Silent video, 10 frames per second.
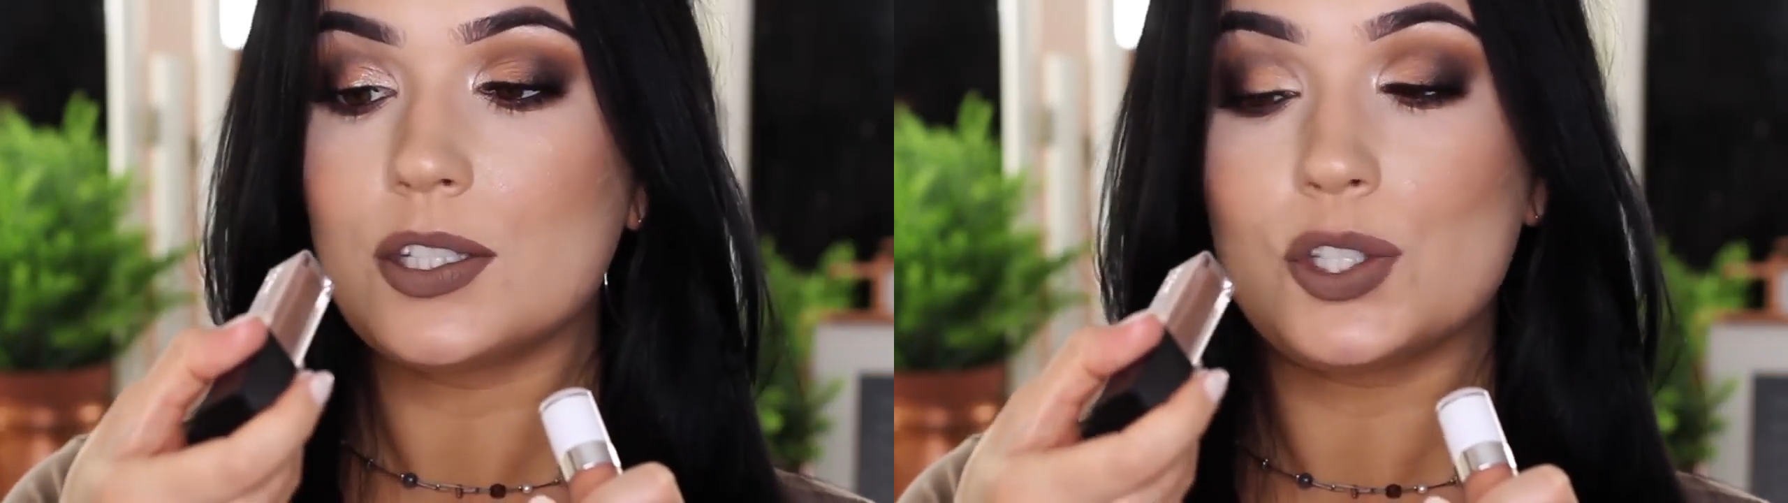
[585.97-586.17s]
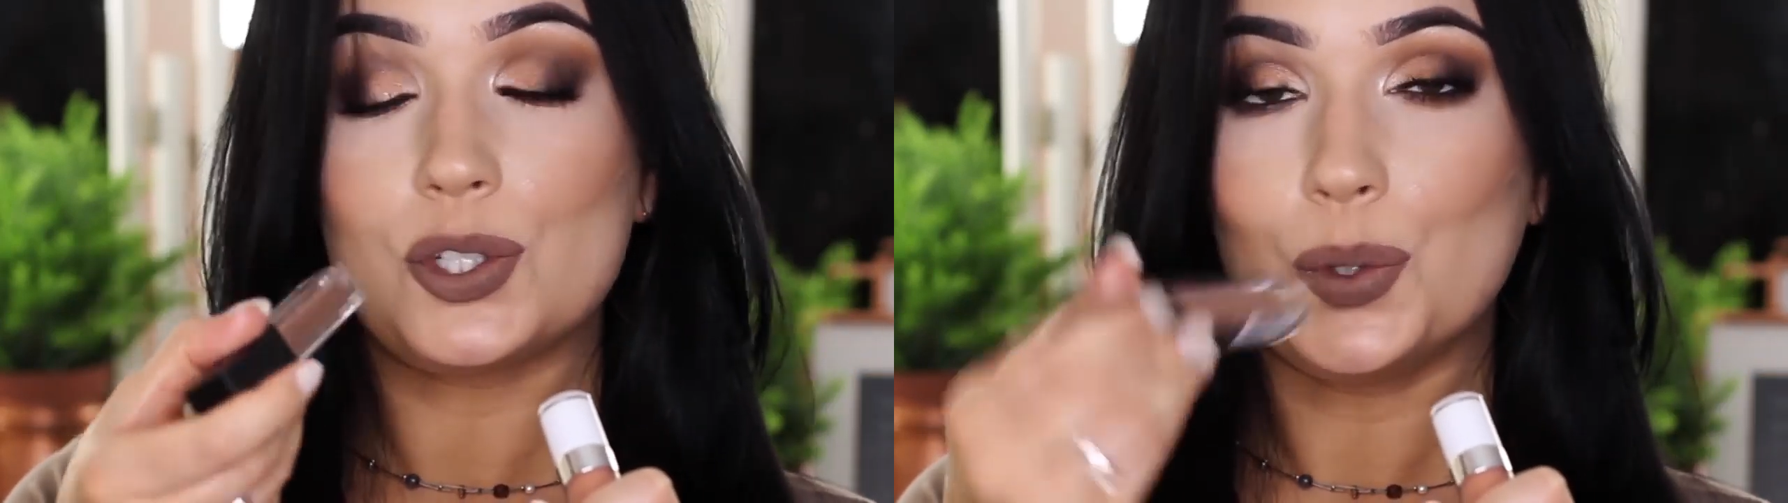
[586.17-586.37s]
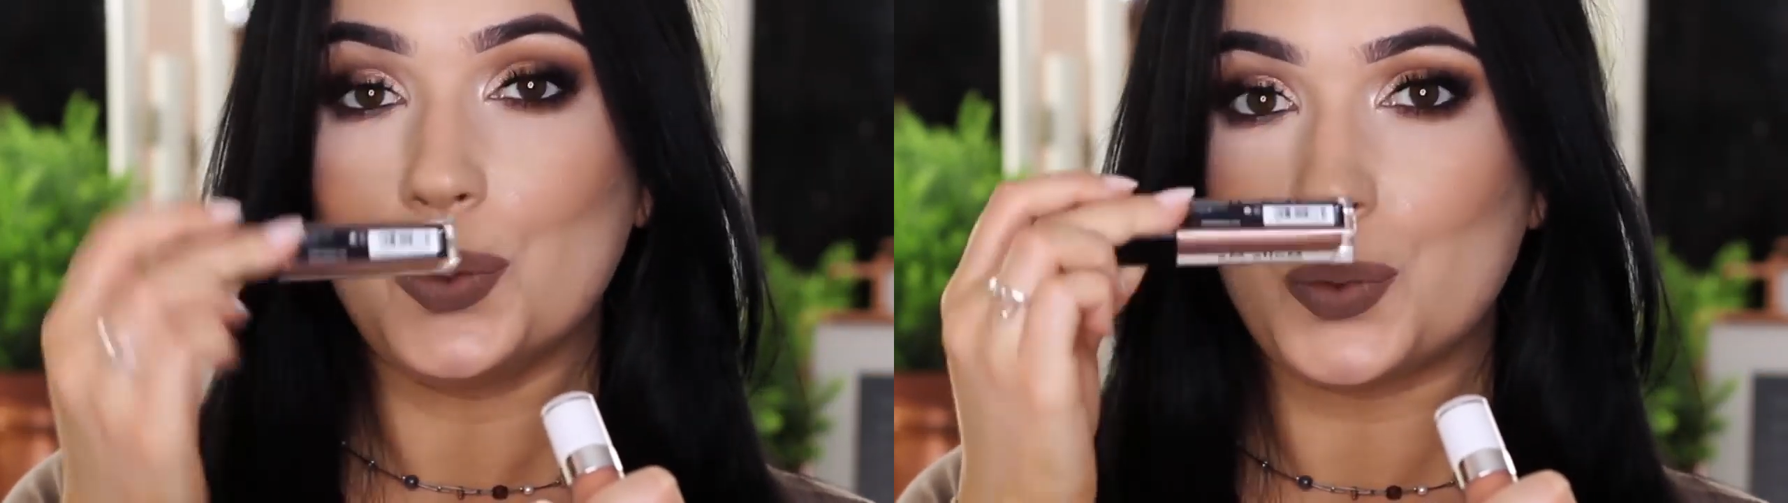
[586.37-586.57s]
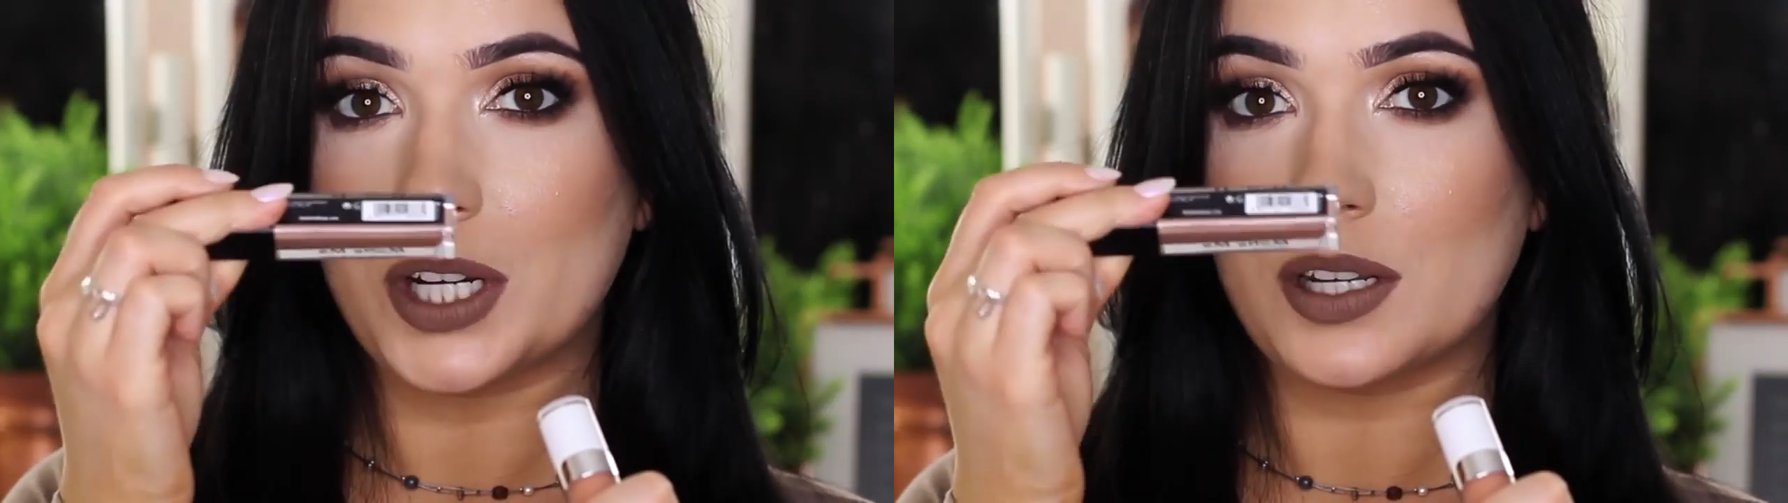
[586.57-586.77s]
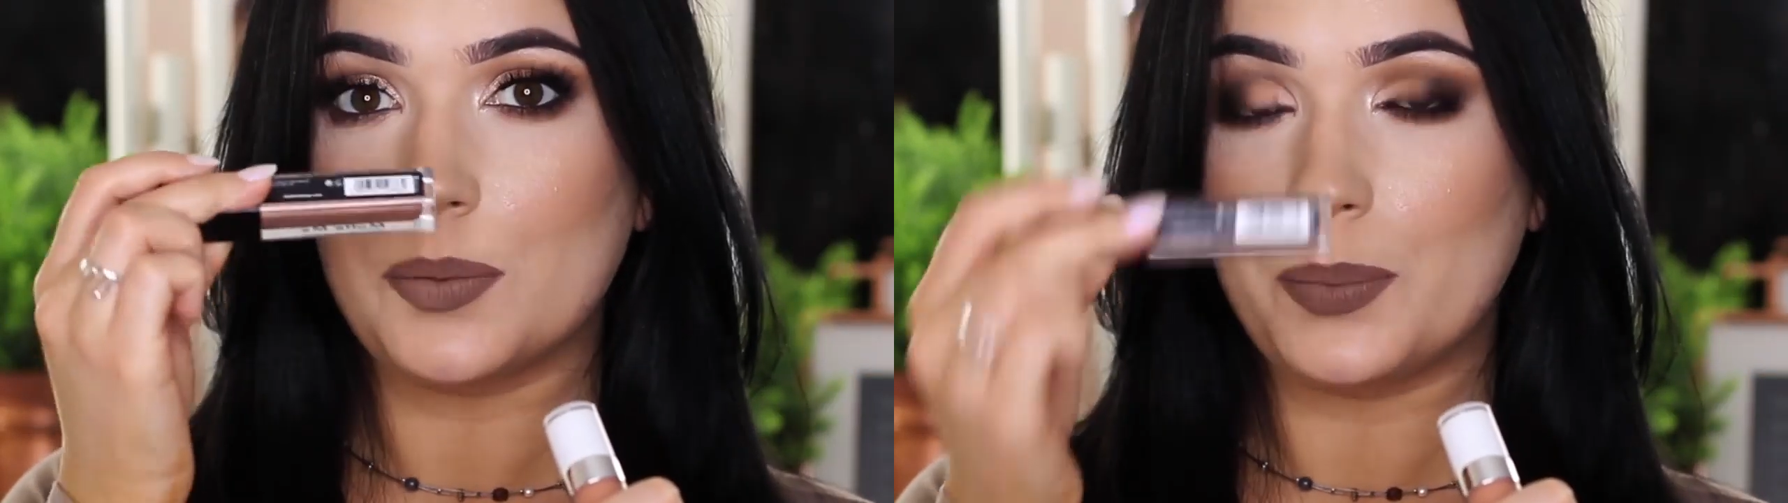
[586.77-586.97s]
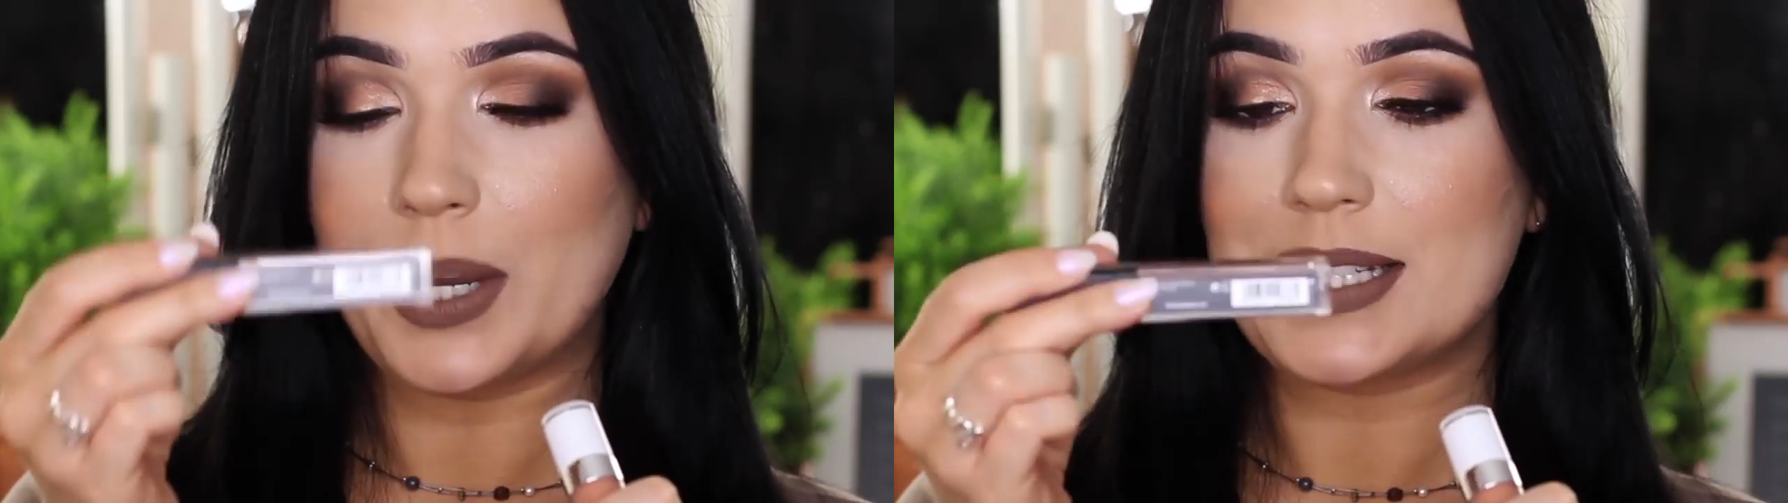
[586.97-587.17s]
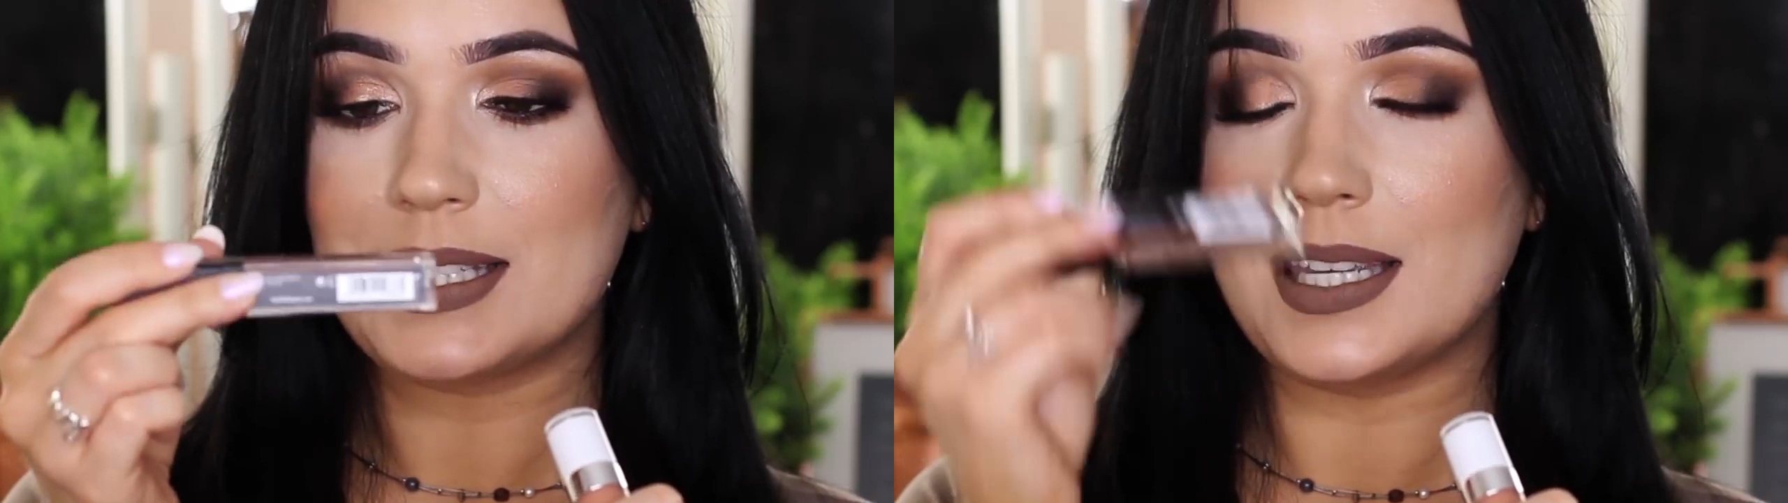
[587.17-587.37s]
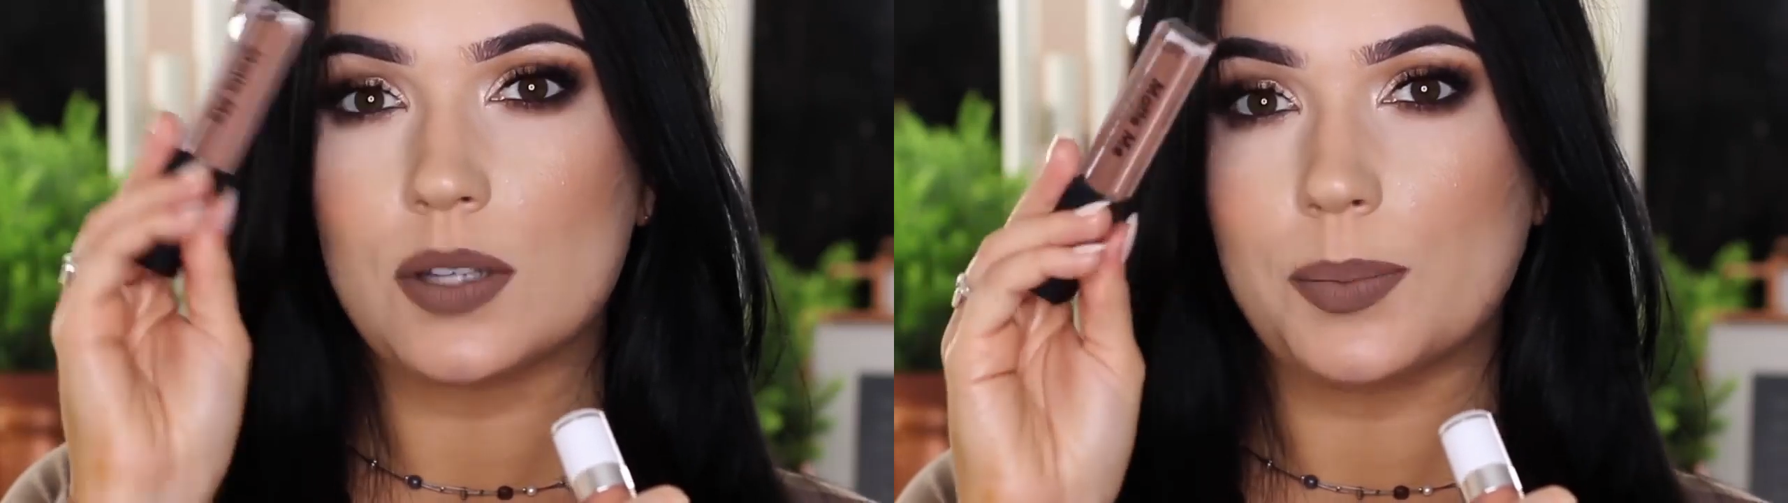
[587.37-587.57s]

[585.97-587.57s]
Stonework by Sleep.